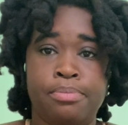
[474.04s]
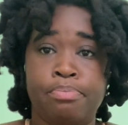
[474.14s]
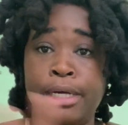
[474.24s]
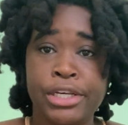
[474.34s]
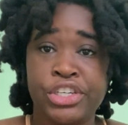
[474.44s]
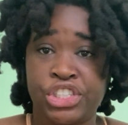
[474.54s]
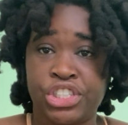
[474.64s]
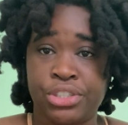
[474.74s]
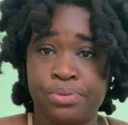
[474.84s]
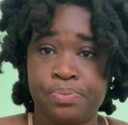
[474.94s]
money
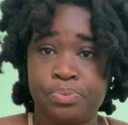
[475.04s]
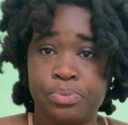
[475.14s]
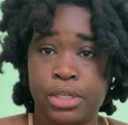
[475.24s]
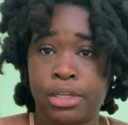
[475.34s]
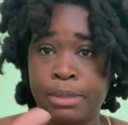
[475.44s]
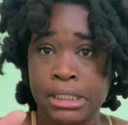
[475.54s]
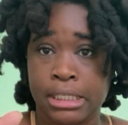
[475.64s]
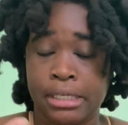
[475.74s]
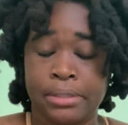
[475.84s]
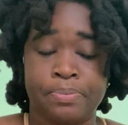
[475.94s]
cushion in the
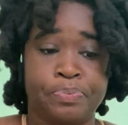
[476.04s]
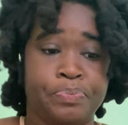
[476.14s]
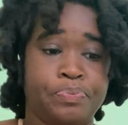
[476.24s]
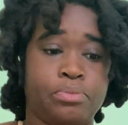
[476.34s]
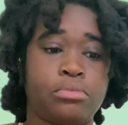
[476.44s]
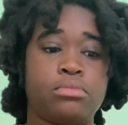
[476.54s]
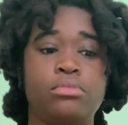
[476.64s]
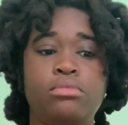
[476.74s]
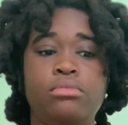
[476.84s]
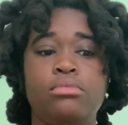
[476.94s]
meantime.
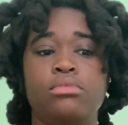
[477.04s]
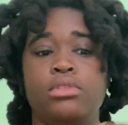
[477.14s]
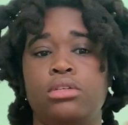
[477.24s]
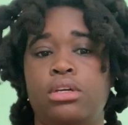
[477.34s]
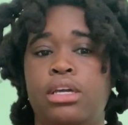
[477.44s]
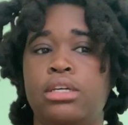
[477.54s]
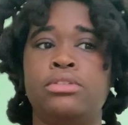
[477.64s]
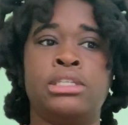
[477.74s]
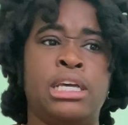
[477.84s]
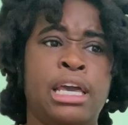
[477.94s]
And he
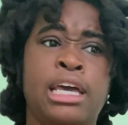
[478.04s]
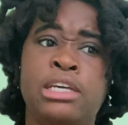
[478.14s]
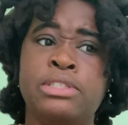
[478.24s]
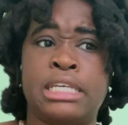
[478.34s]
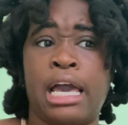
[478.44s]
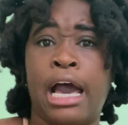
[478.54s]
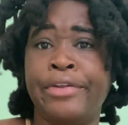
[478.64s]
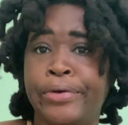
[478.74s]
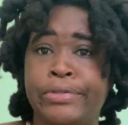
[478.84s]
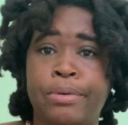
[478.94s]
was like, yeah. He was like, I
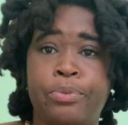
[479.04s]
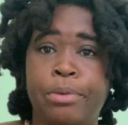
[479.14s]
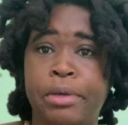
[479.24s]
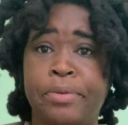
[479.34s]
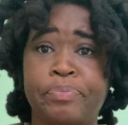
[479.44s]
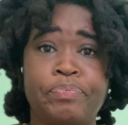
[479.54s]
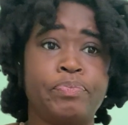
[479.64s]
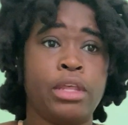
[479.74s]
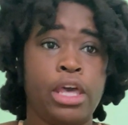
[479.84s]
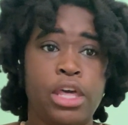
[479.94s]
know some women,
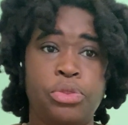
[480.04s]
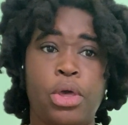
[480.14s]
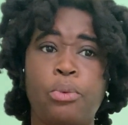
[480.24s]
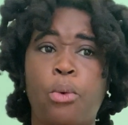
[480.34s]
they will